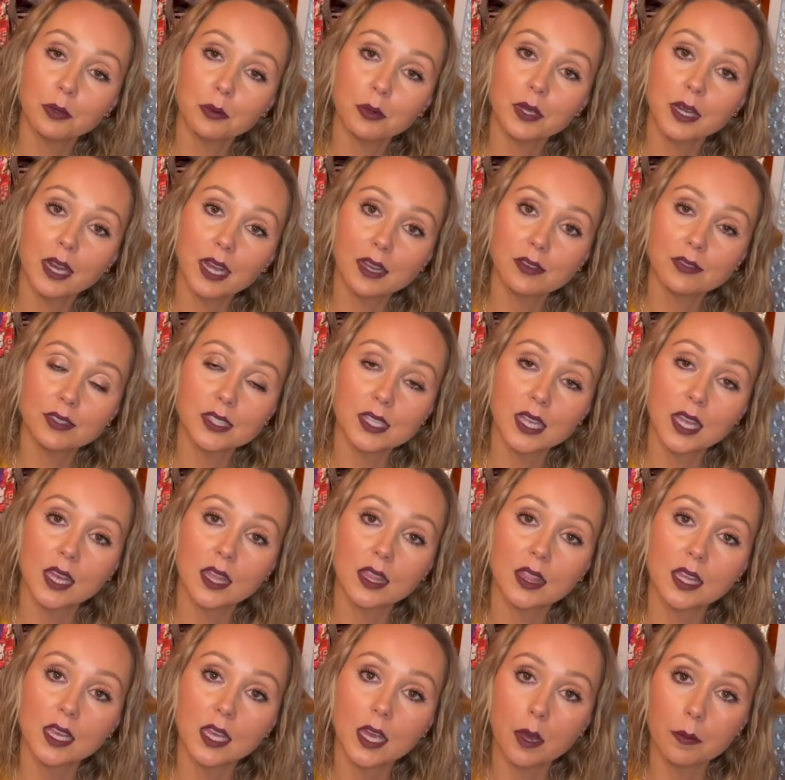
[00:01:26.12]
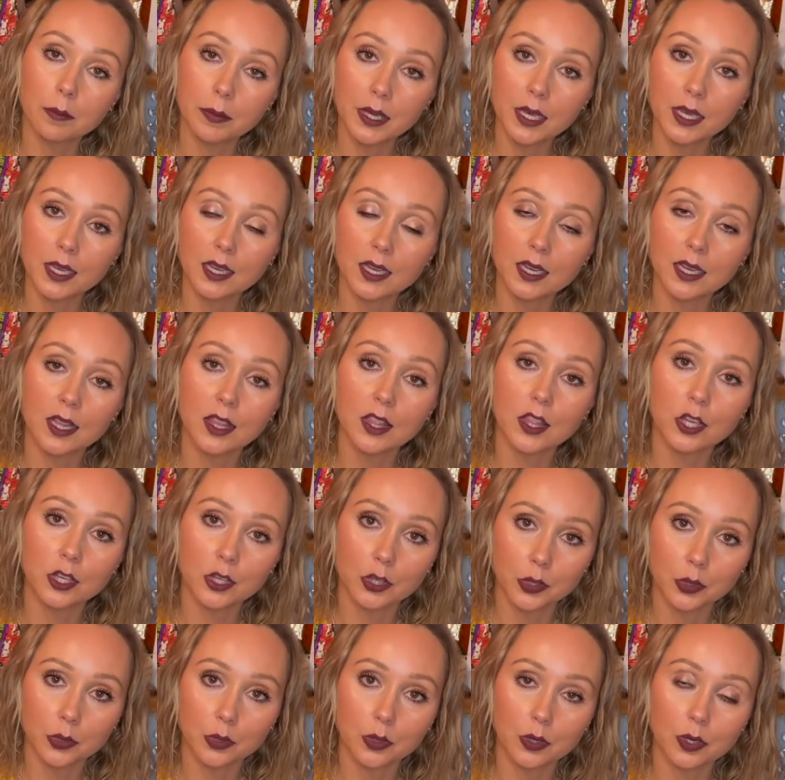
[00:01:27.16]
would have said the Amika The
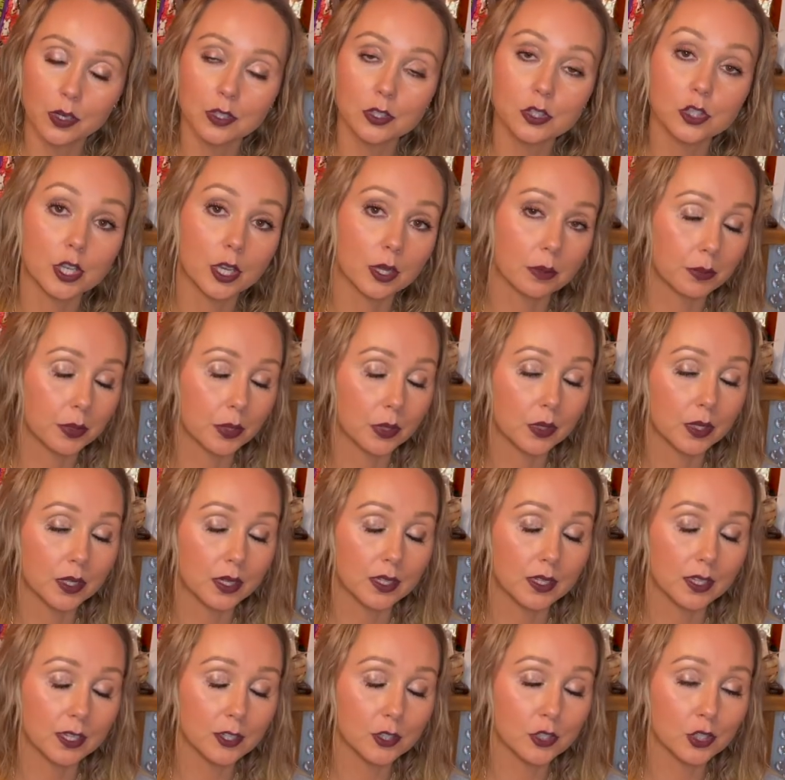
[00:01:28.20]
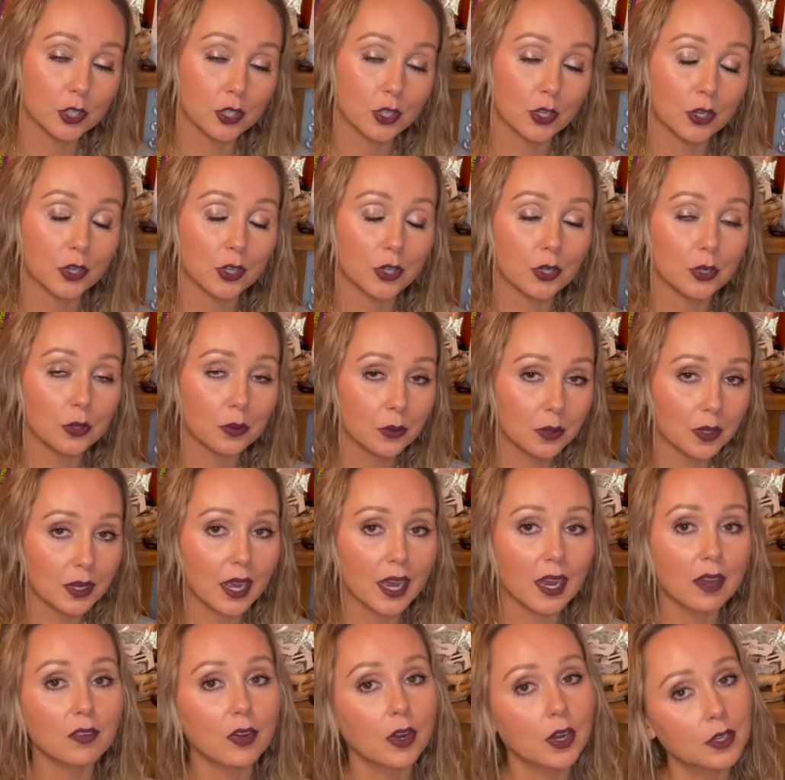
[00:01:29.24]
Cure shampoo and conditioner, you would
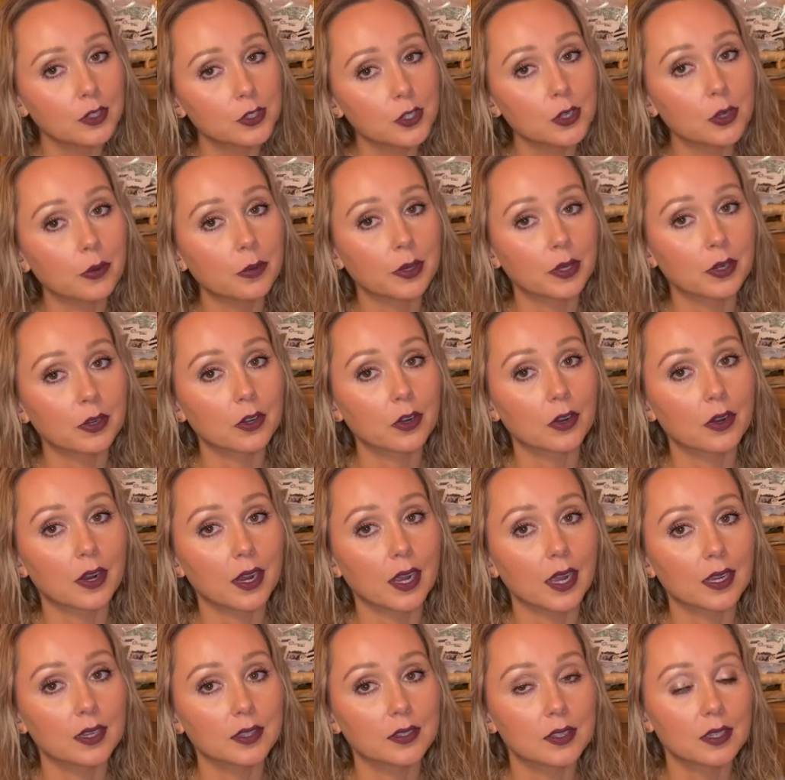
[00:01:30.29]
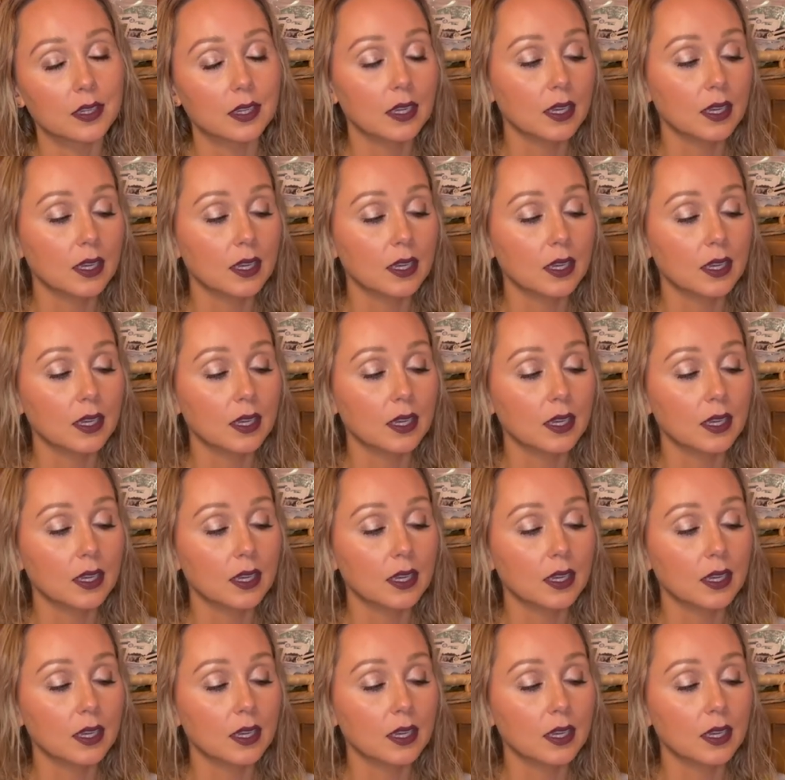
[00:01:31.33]
have also been correct.